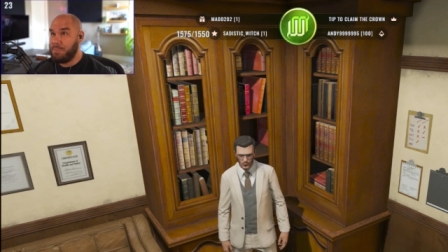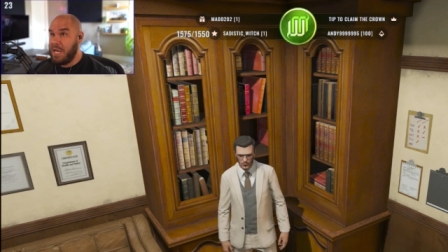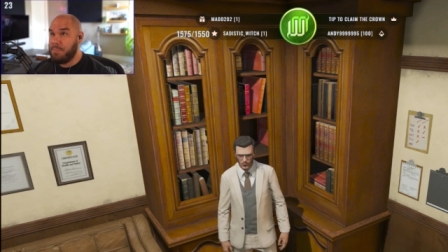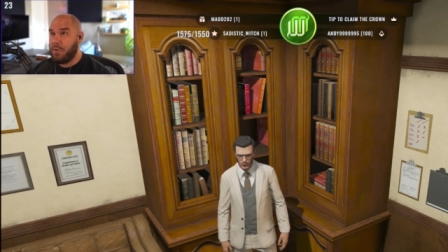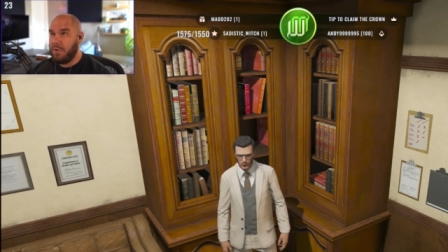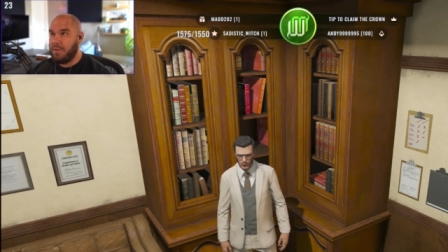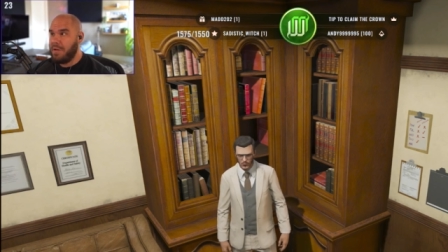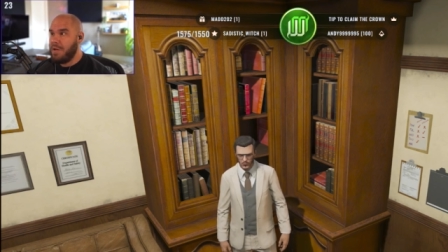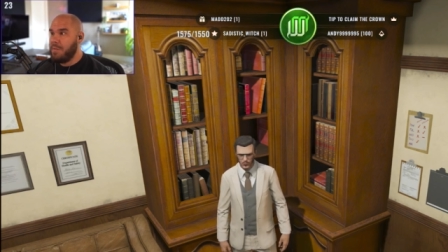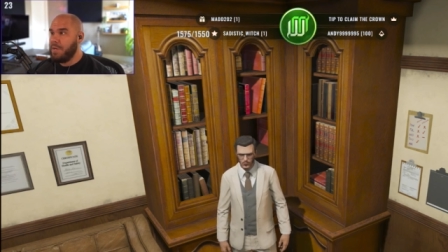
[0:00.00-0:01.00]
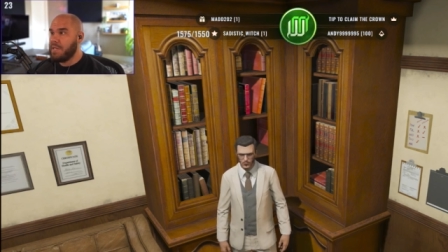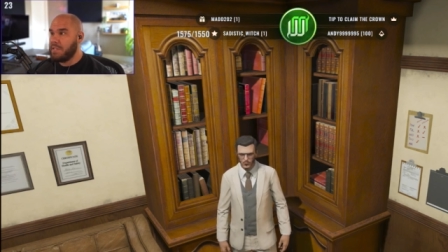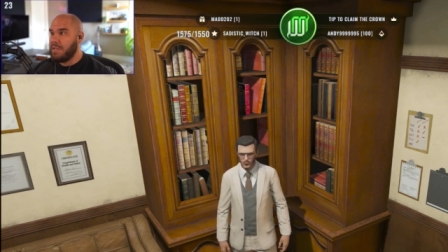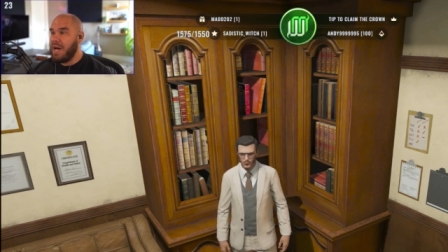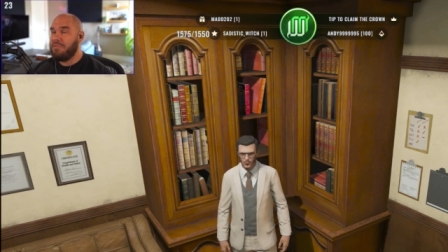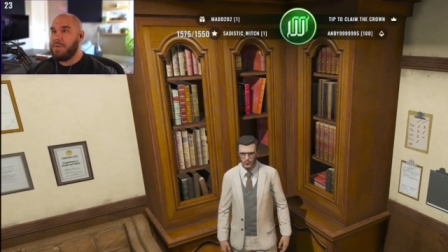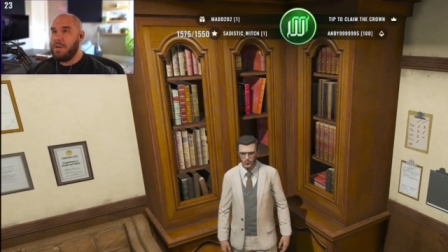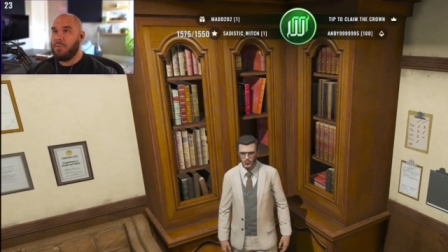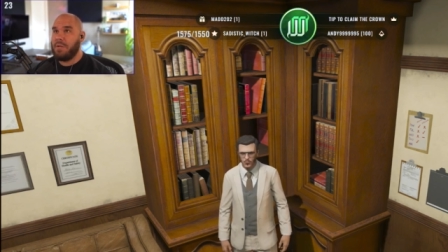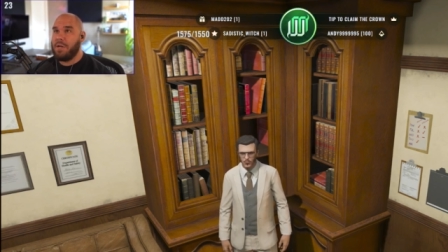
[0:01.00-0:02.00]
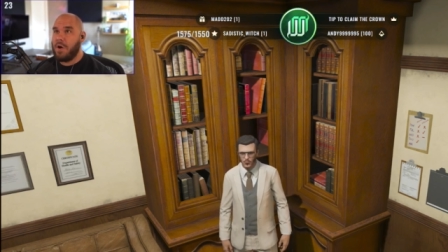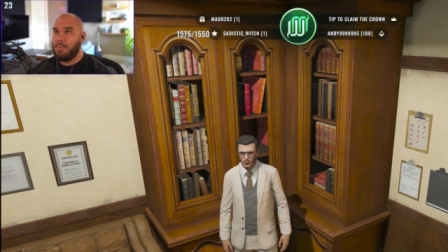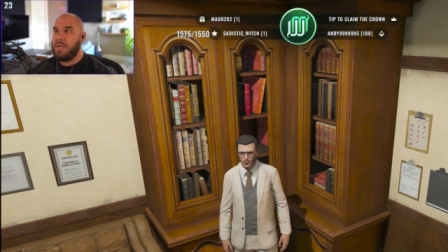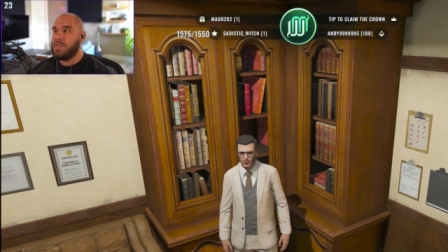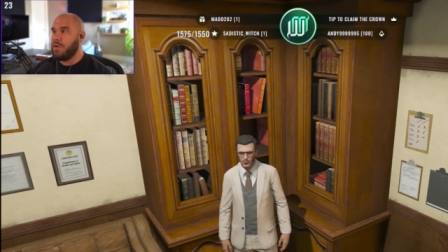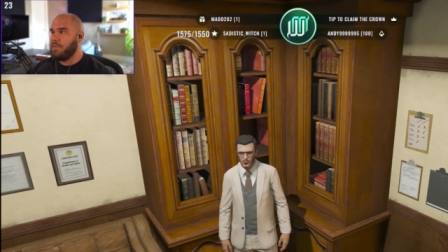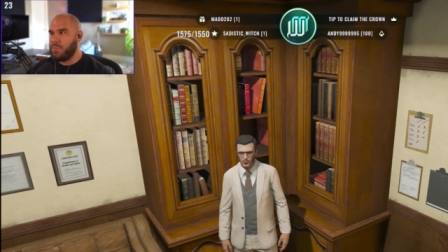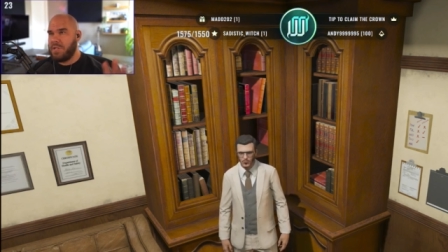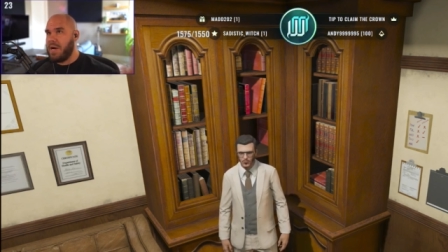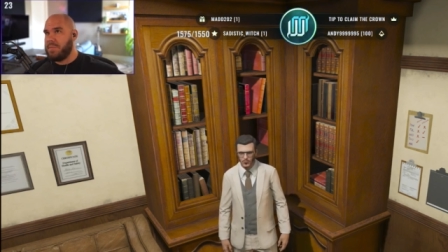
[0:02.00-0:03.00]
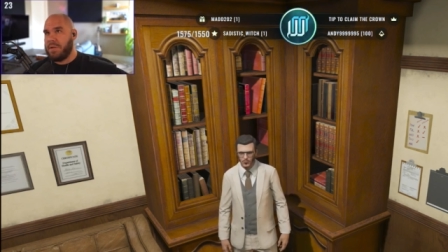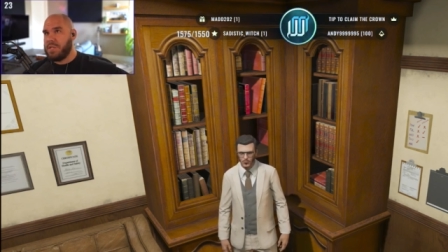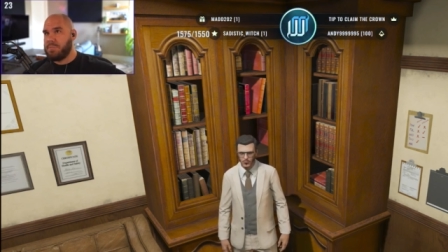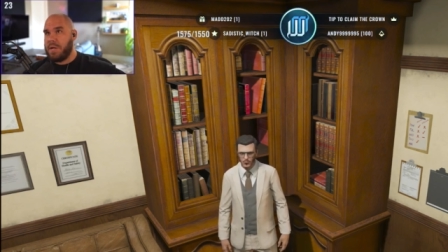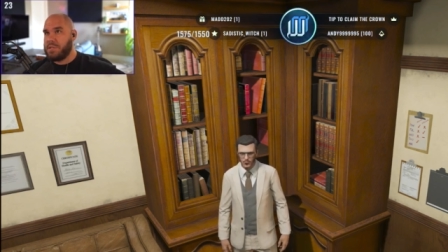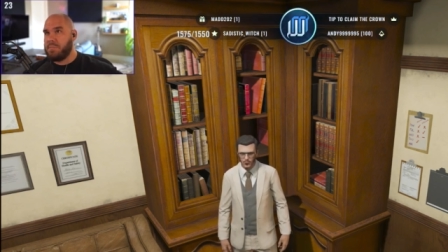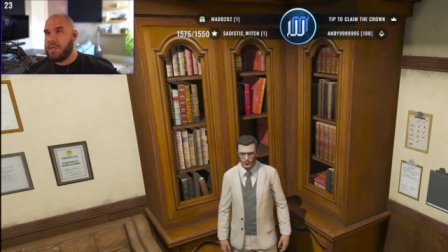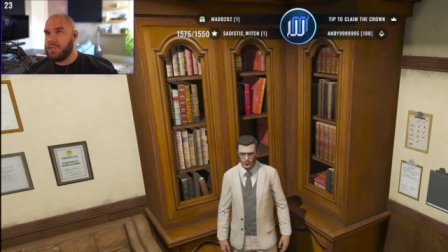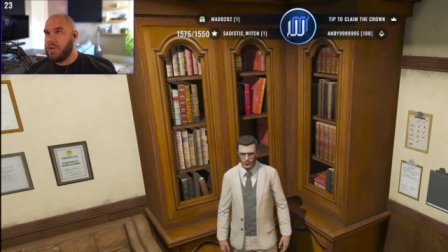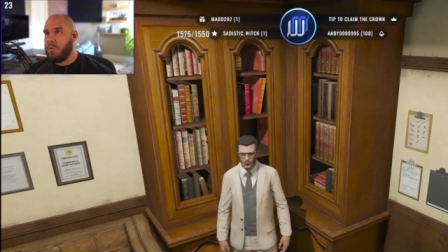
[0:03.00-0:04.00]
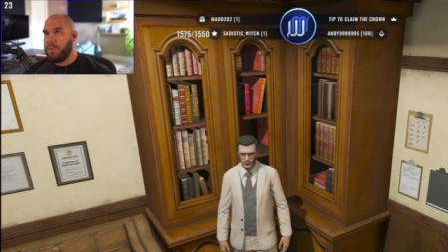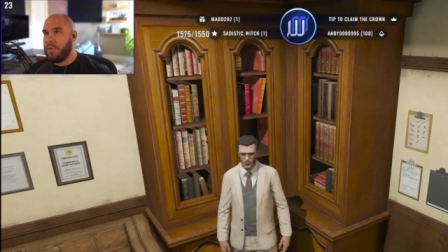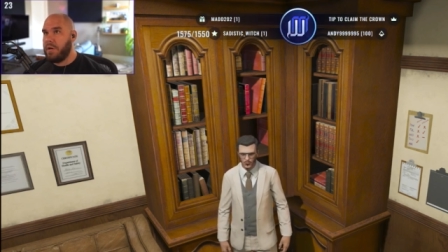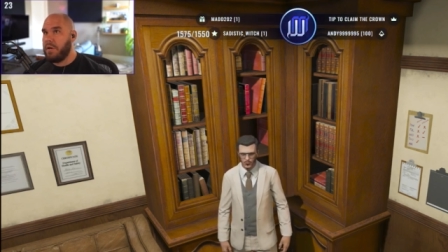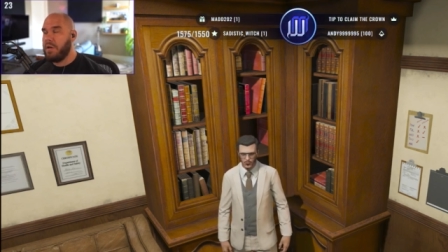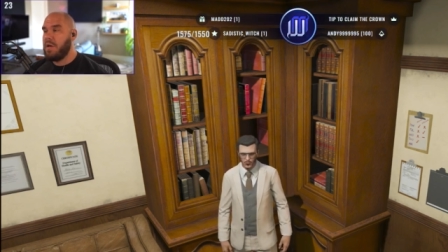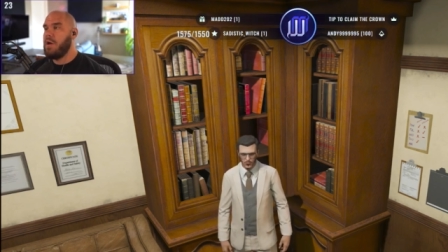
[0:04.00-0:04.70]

people. Because a lot of people in RP servers, we talked about this months and months ago with the uh,